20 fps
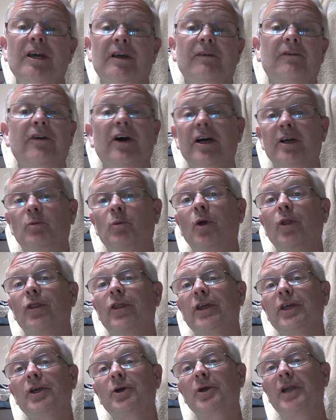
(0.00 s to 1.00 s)
in fact, one
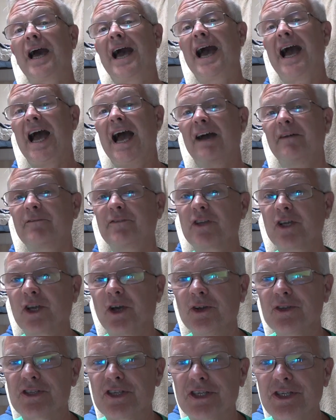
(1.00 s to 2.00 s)
thing you're going to have to
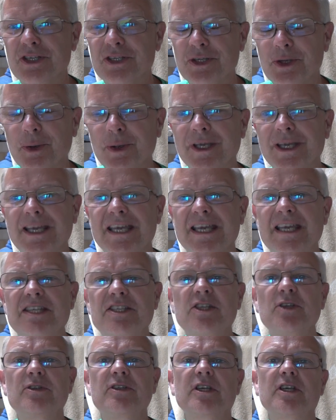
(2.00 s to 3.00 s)
consider doing
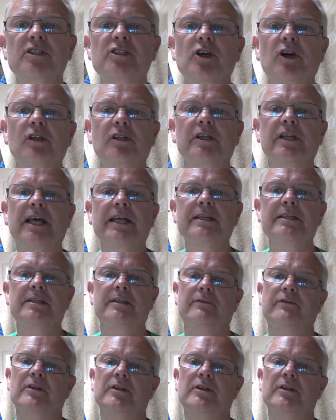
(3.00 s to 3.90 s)
is using a toilet additive.